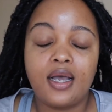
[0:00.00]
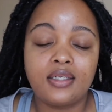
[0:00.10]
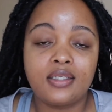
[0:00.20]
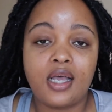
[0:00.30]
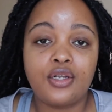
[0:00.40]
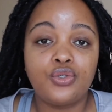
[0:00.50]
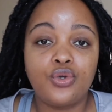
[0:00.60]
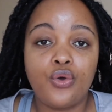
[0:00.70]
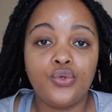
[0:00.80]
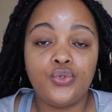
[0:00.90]
I decided to
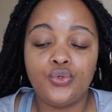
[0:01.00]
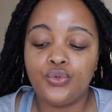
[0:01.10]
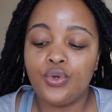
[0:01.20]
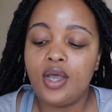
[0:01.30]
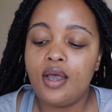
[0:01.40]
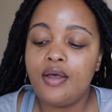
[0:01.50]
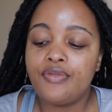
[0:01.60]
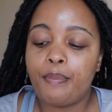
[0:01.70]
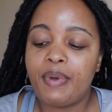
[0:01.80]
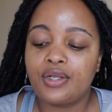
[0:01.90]
go to
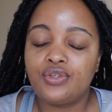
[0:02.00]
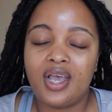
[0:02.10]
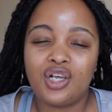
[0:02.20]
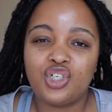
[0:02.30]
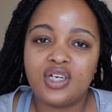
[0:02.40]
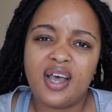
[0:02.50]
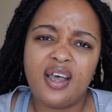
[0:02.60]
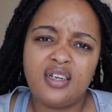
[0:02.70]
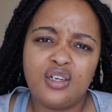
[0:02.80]
the back to action guide.